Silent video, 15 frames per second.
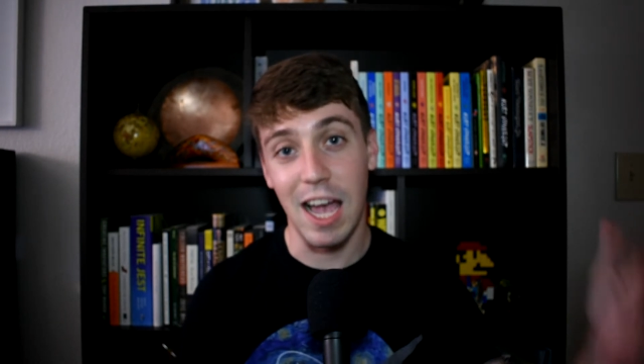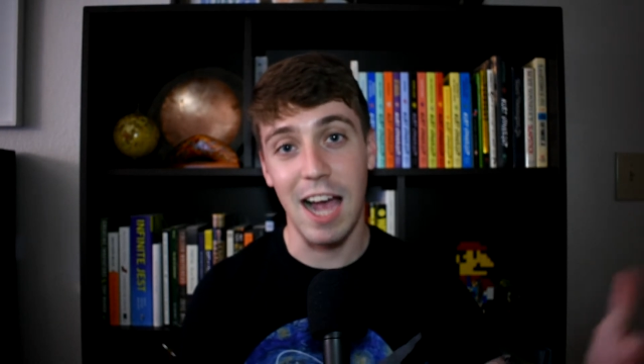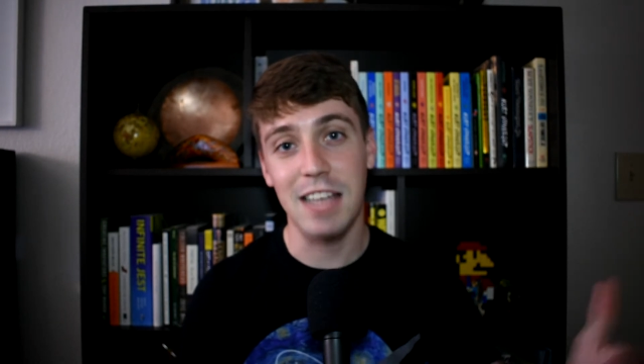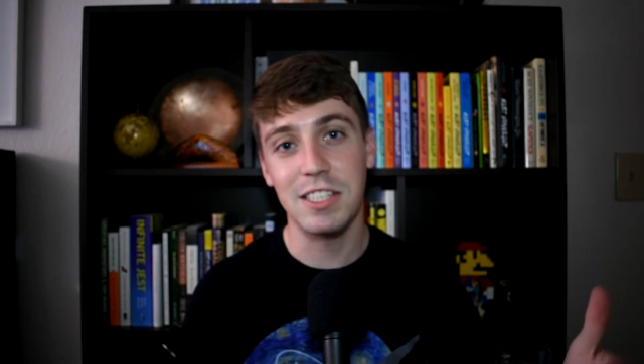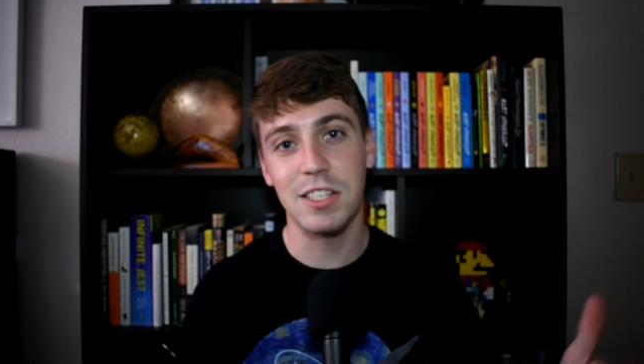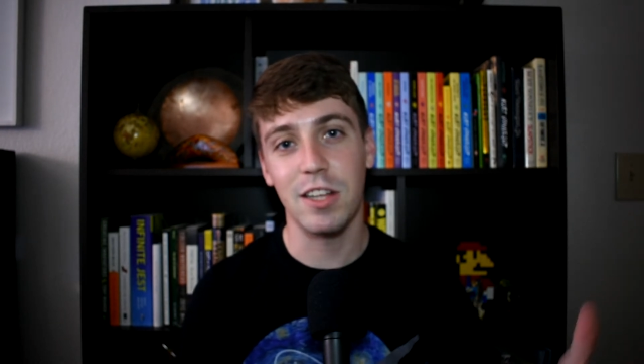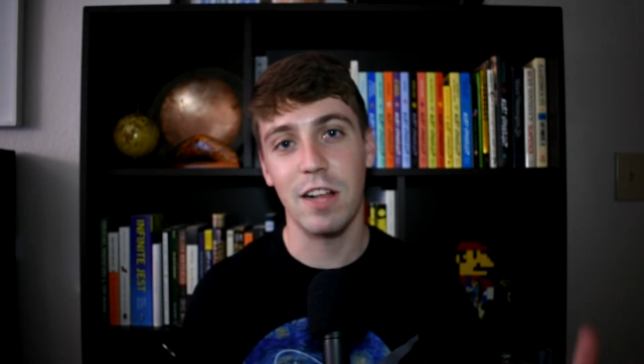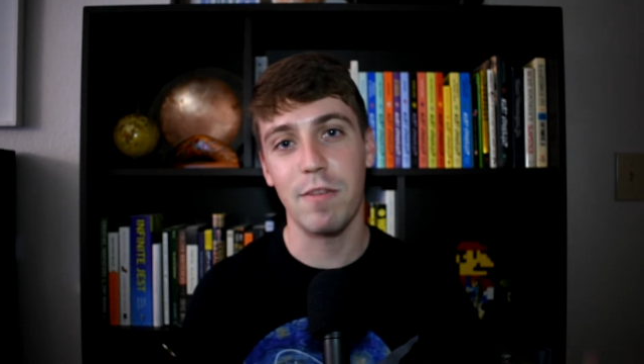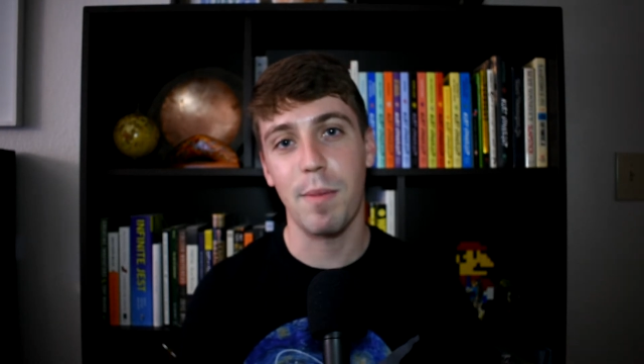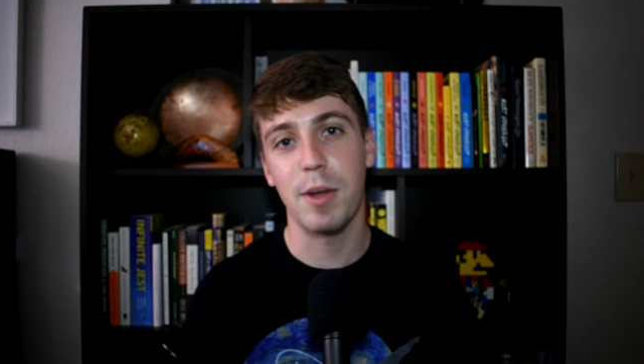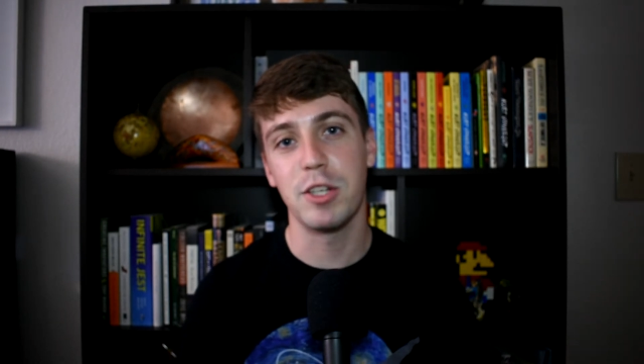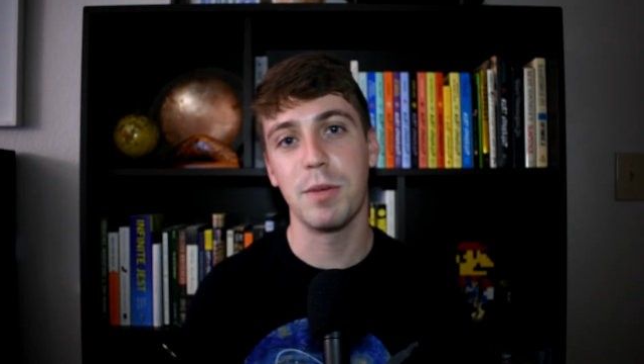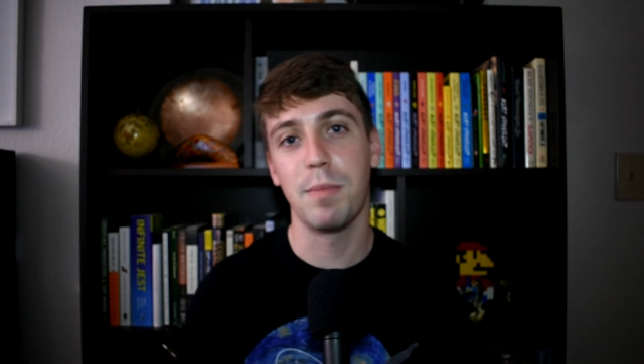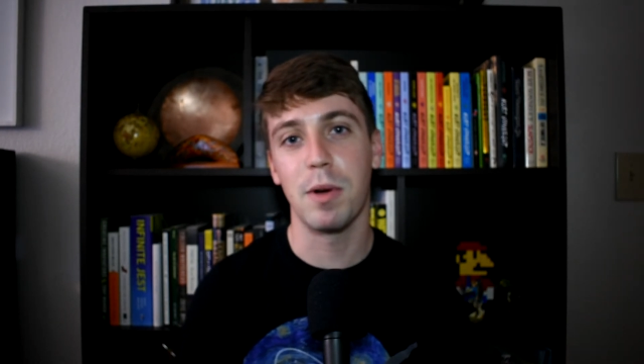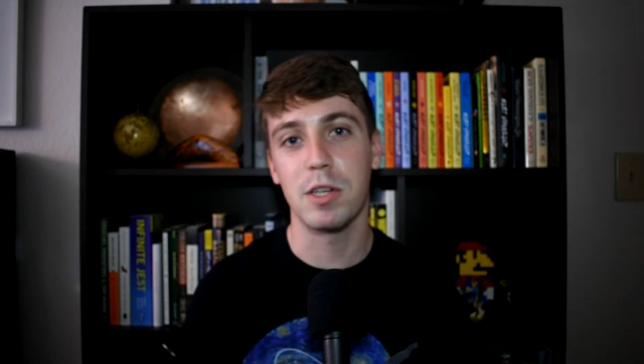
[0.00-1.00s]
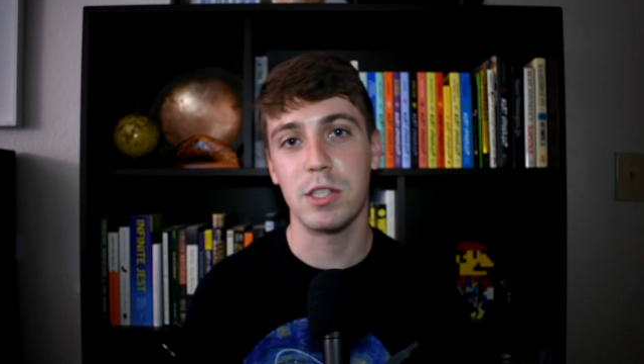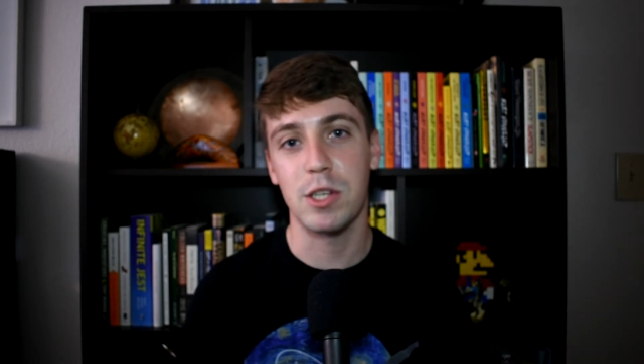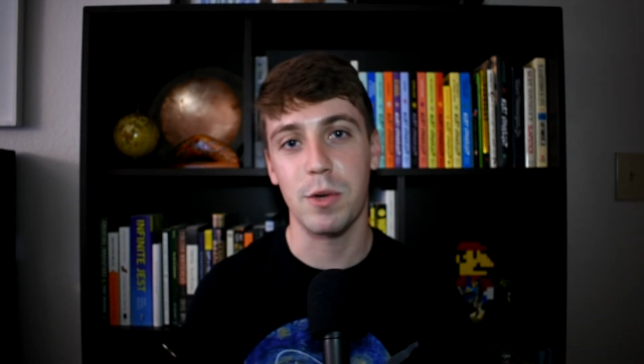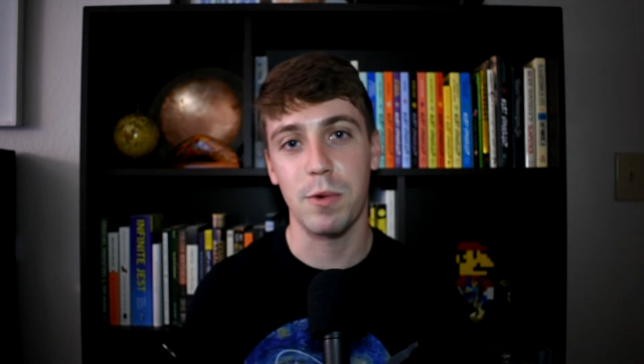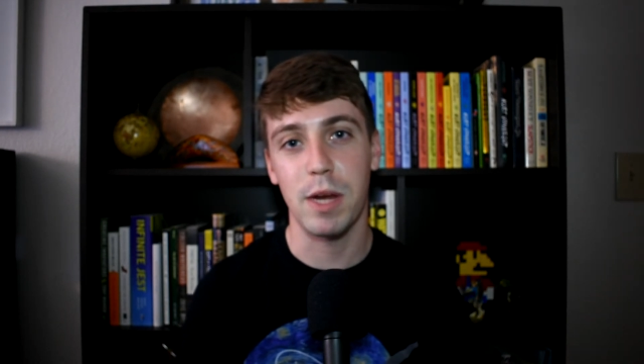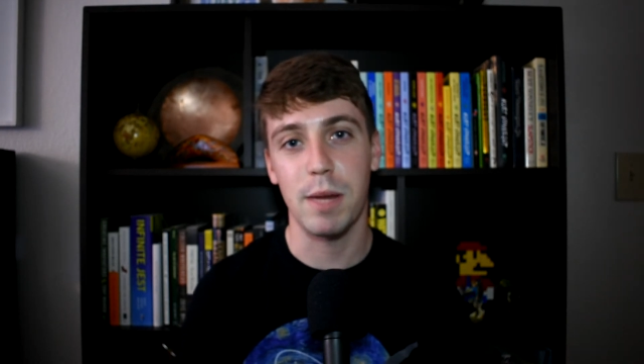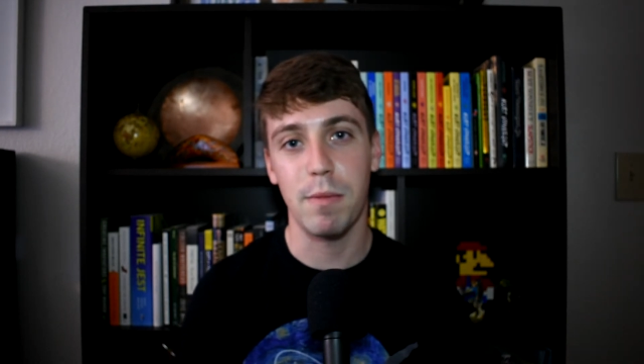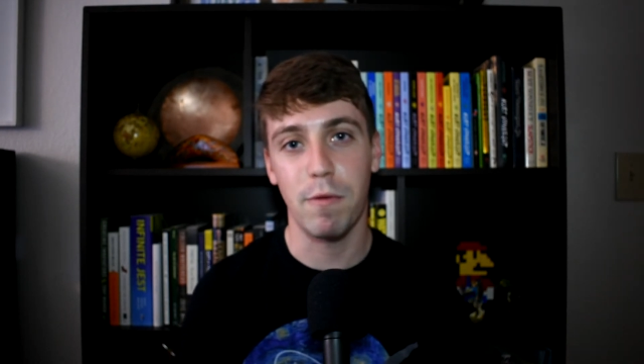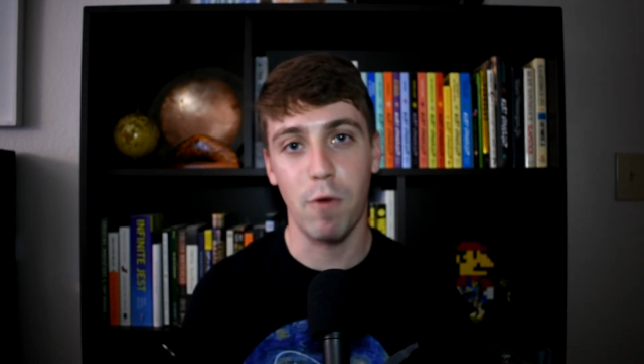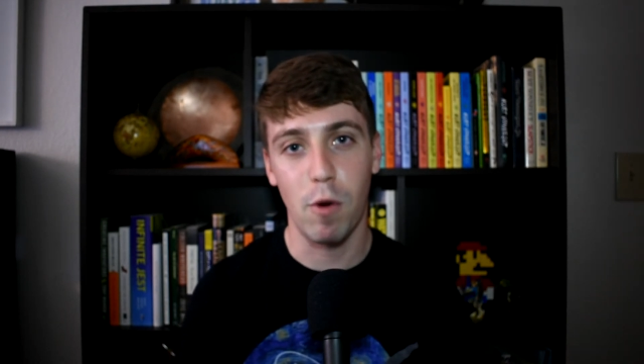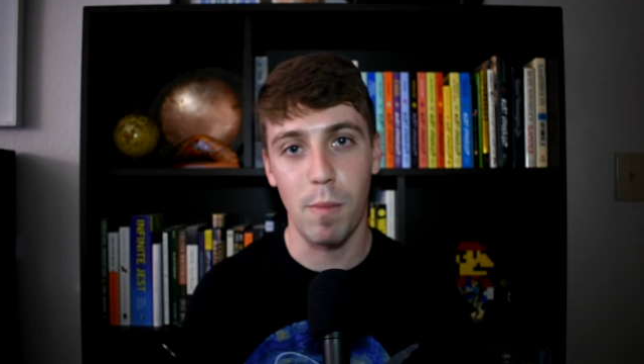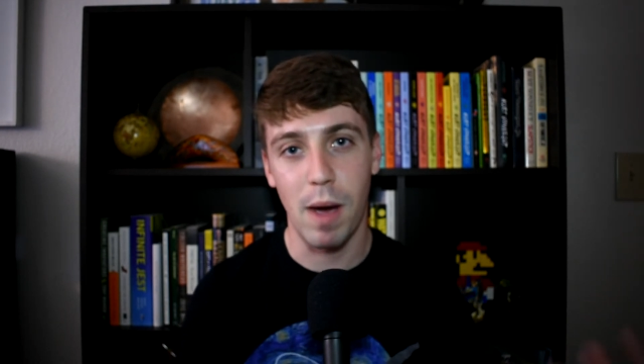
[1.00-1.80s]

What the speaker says: I still have a bunch of books to read before